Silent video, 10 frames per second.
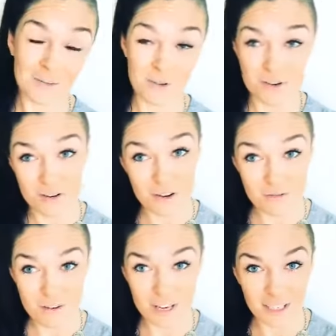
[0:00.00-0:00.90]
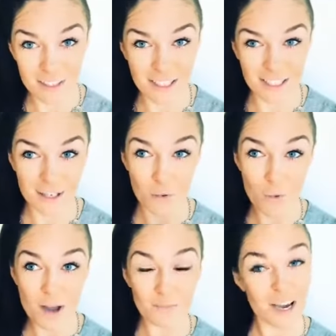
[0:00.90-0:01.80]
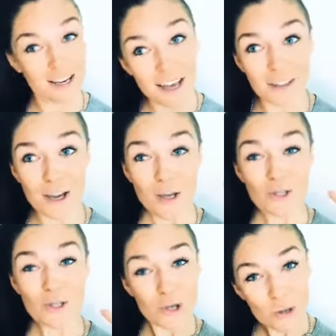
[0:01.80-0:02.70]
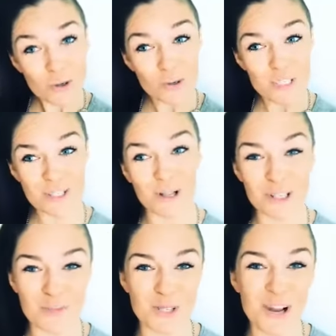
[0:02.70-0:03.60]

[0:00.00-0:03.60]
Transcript: we're not announcing another one, but another two scholarships.